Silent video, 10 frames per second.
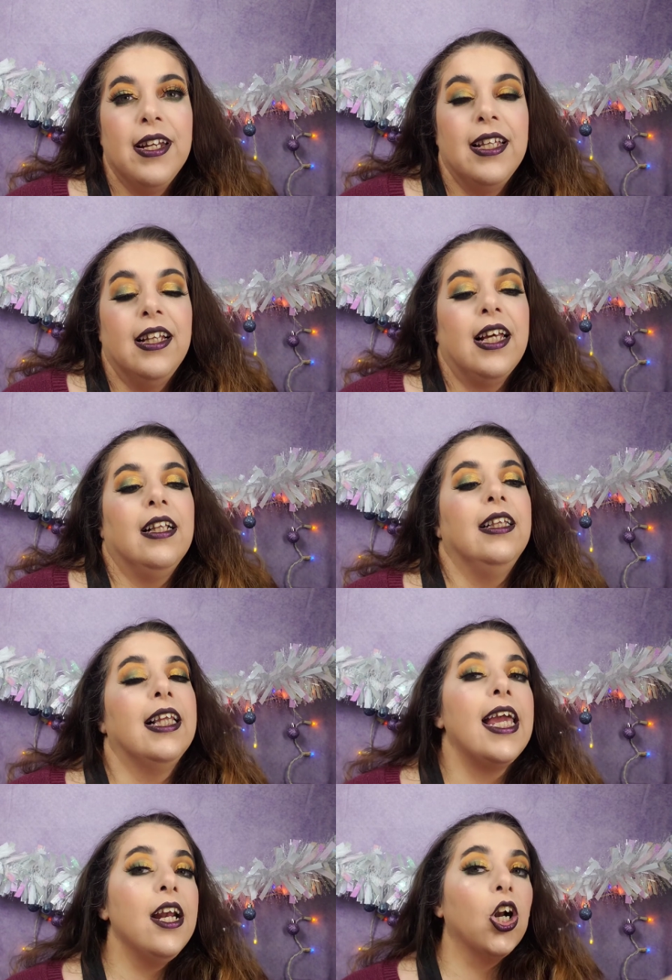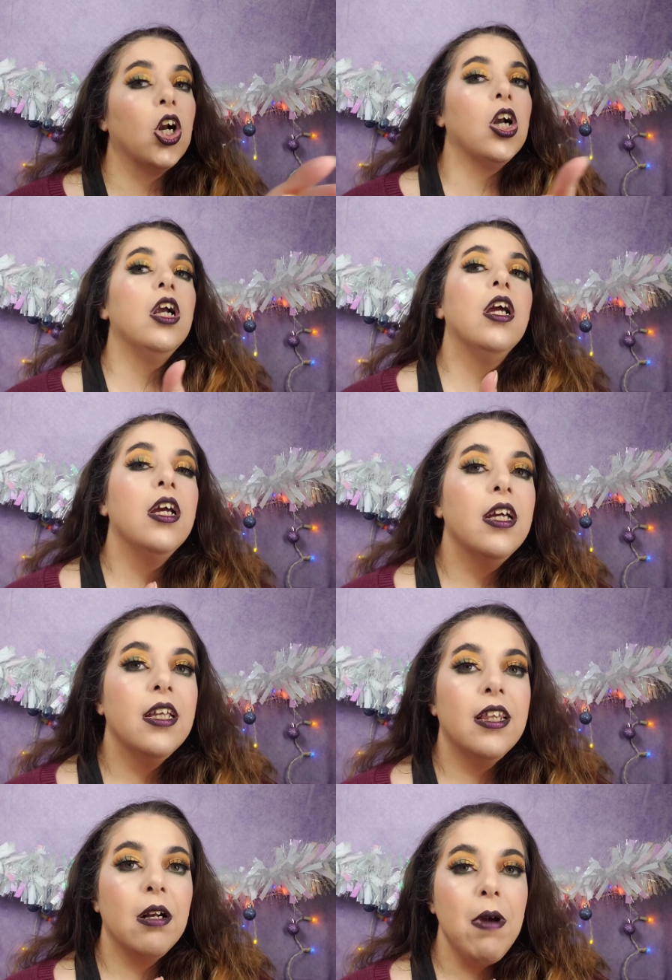And then like later,
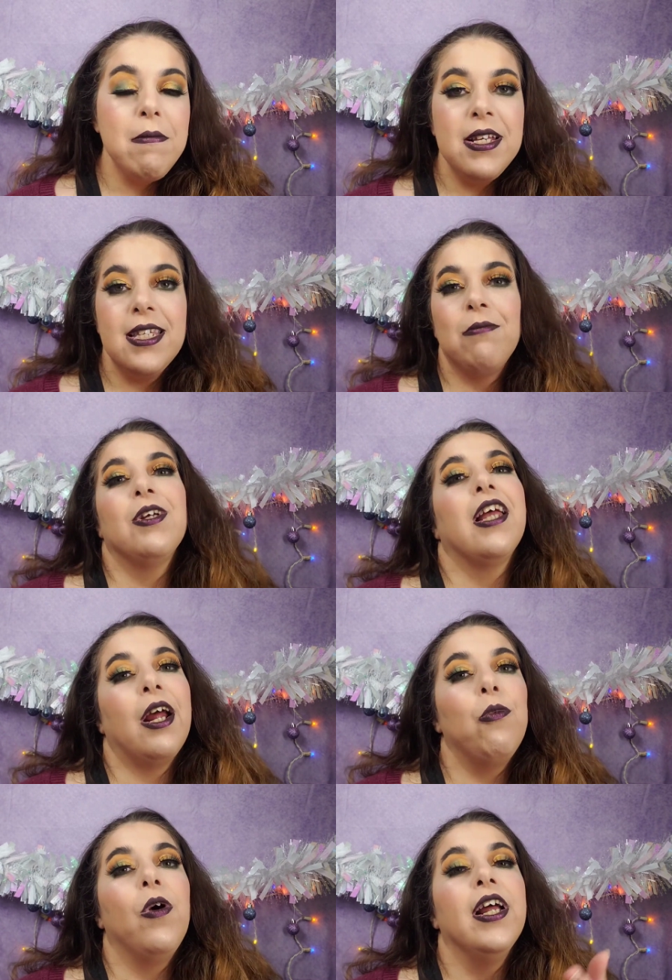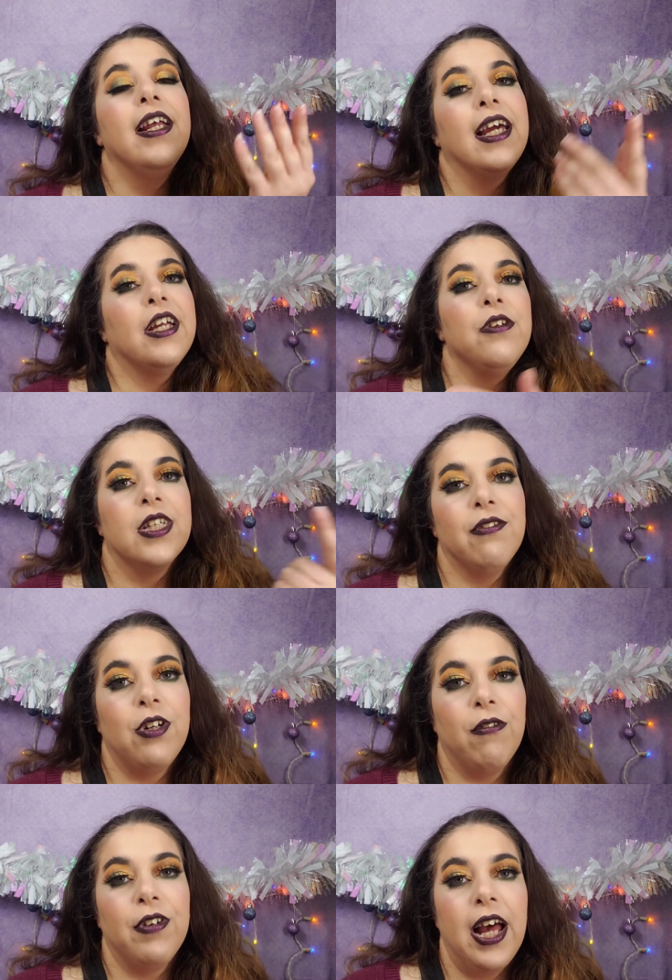there might be something that I want and I can use a gift
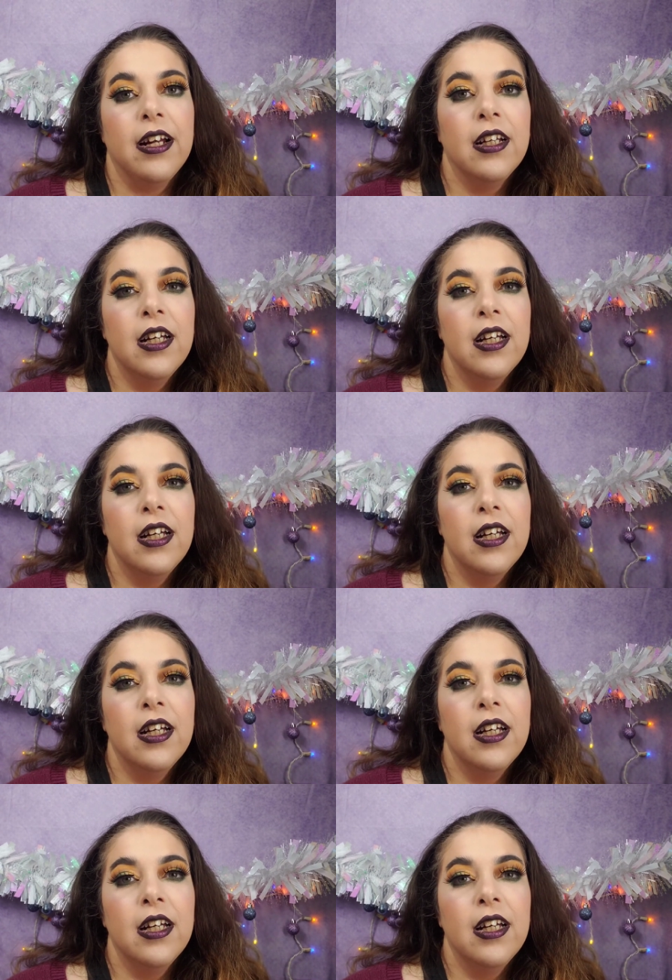card for that.